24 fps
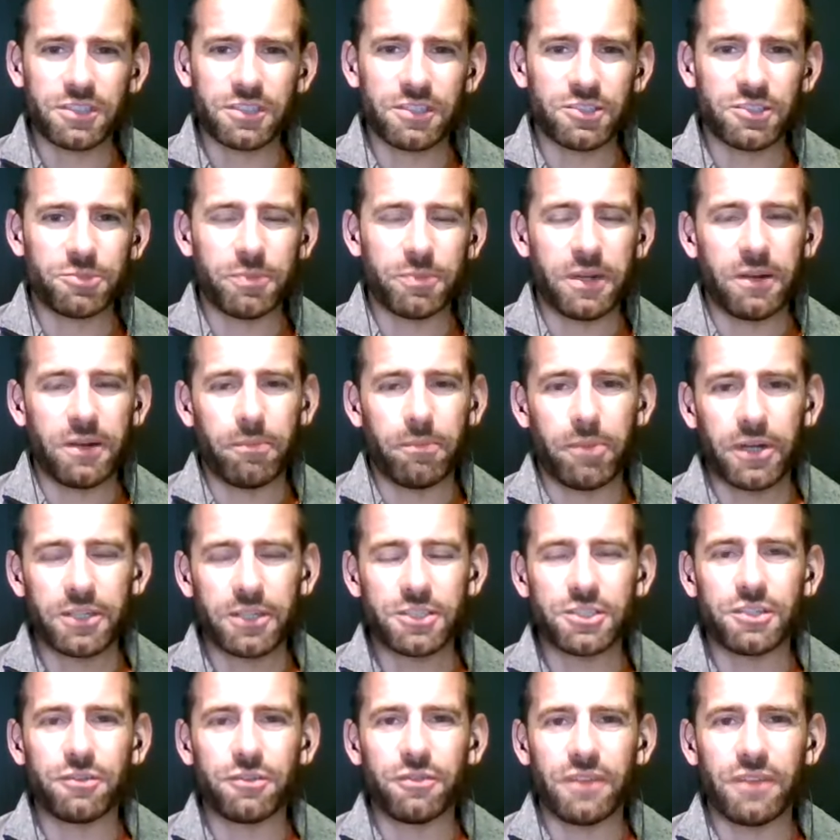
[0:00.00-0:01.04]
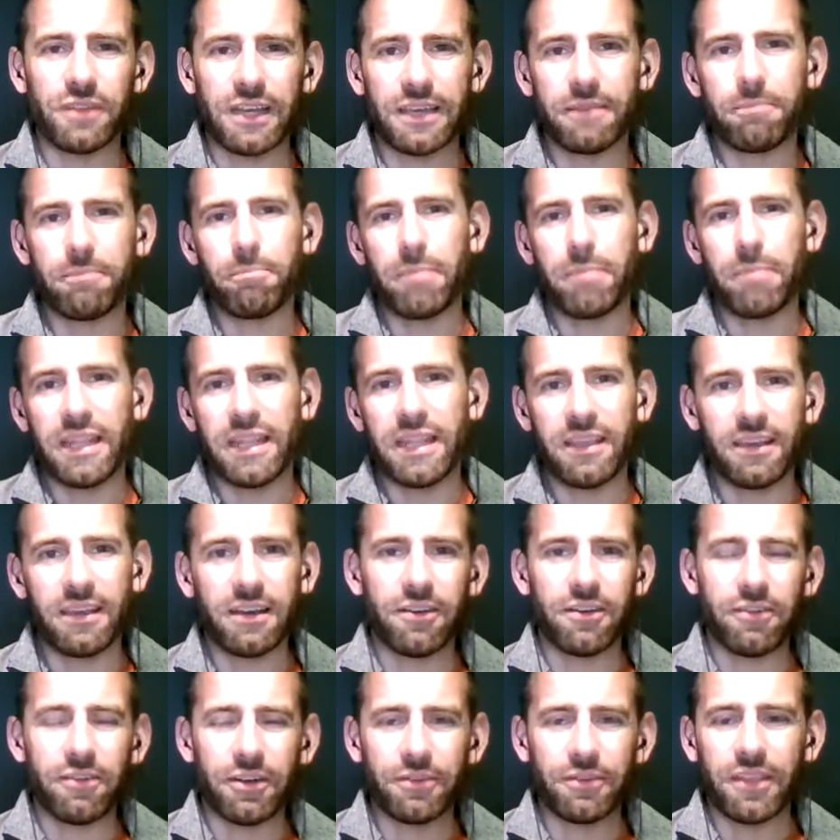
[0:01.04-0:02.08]
and there's been a bunch of like media
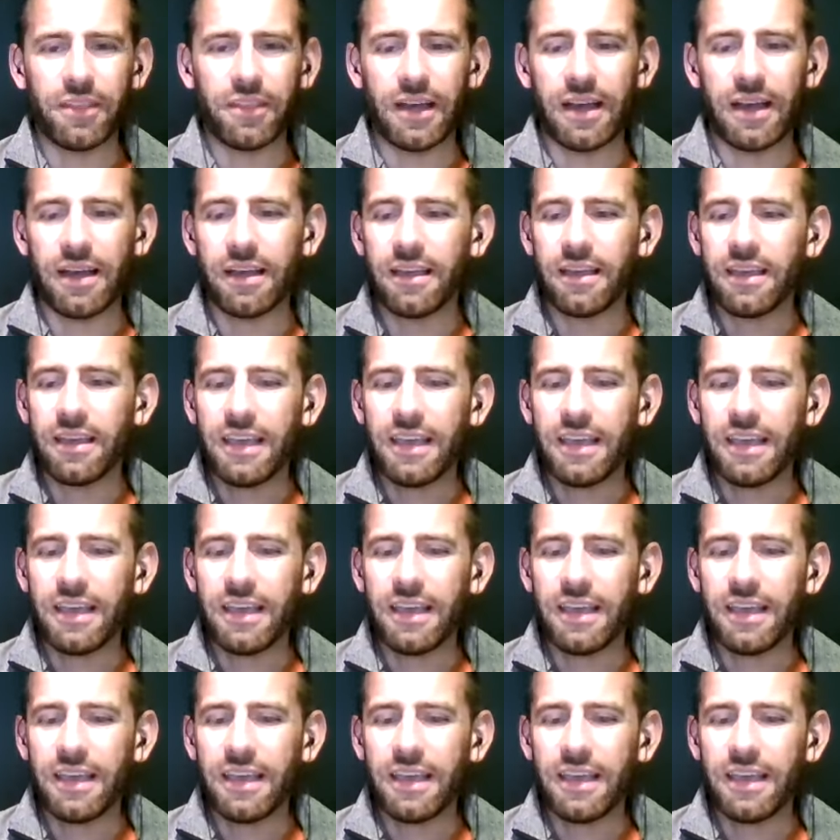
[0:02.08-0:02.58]
around that.